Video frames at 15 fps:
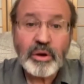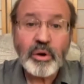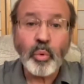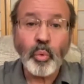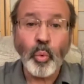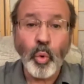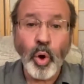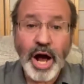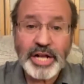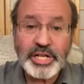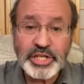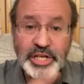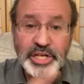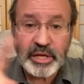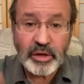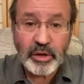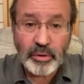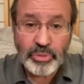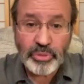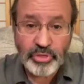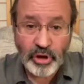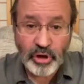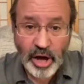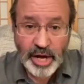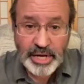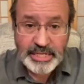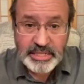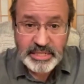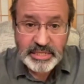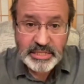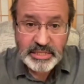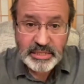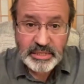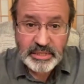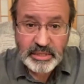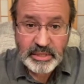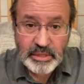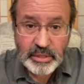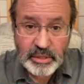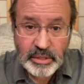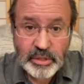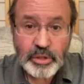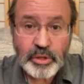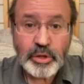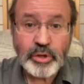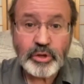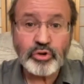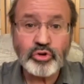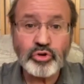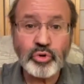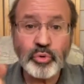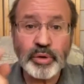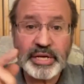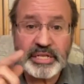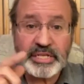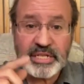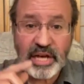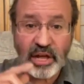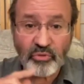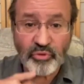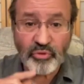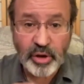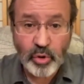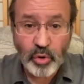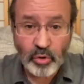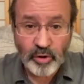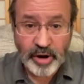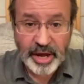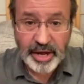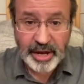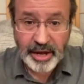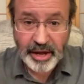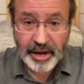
watching your thoughts, doing self inquiry,